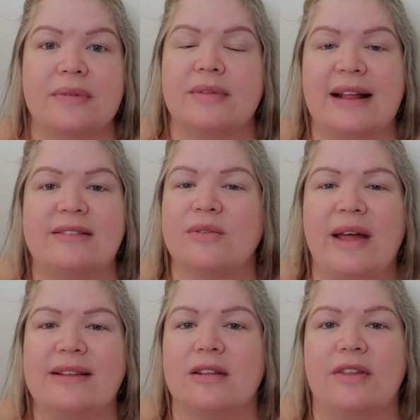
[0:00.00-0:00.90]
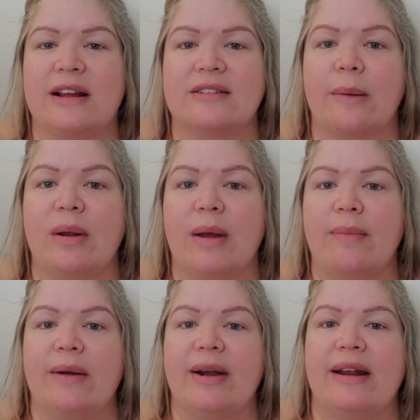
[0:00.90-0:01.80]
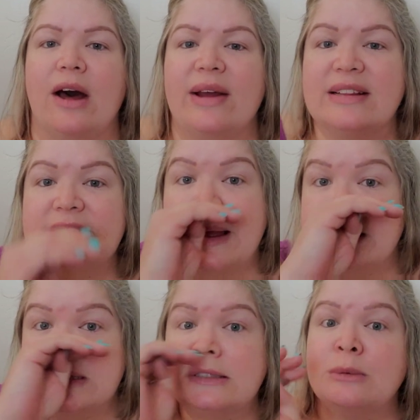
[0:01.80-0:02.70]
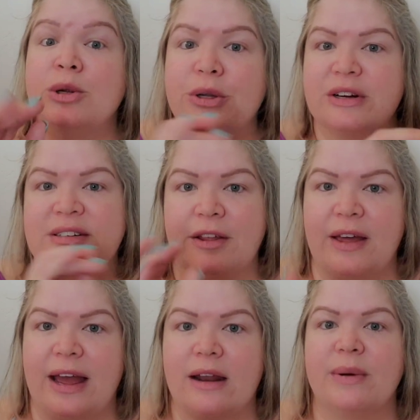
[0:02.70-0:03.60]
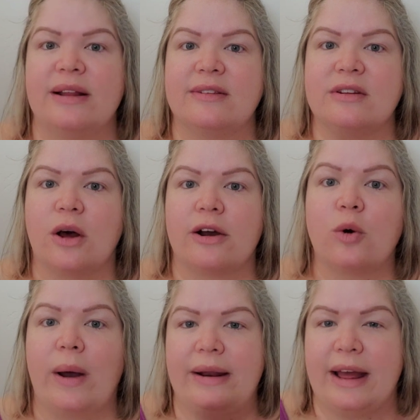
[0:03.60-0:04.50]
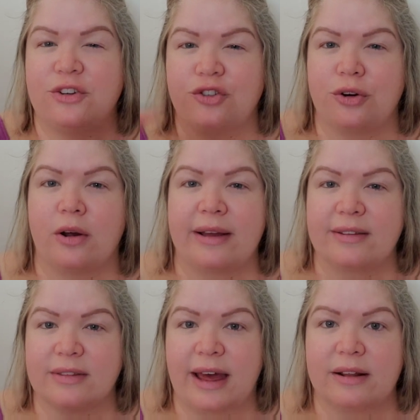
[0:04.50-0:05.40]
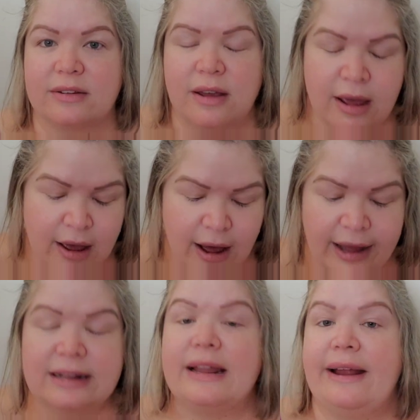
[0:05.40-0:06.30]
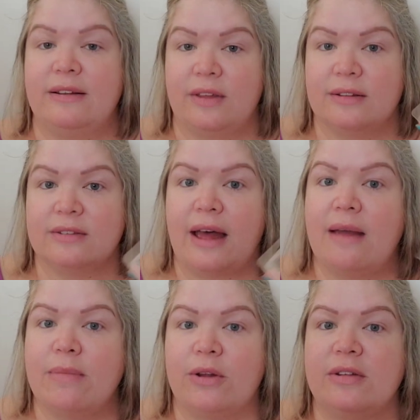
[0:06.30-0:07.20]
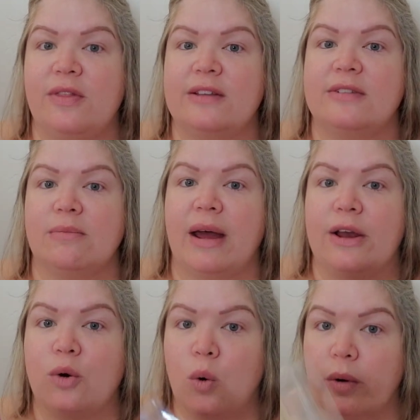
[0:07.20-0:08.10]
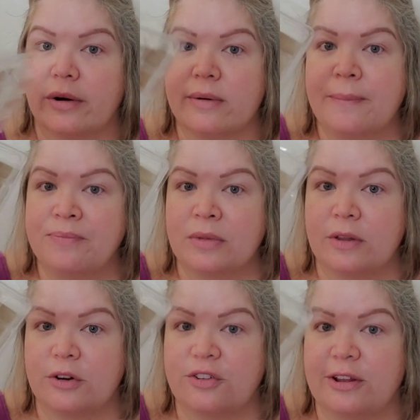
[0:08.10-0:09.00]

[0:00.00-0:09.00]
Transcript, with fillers: that's a, that's the thing that's coming to my mind right now. It's it's similar to that, but it's not quite as strong as that. I liked this. I melted this in my Accord there are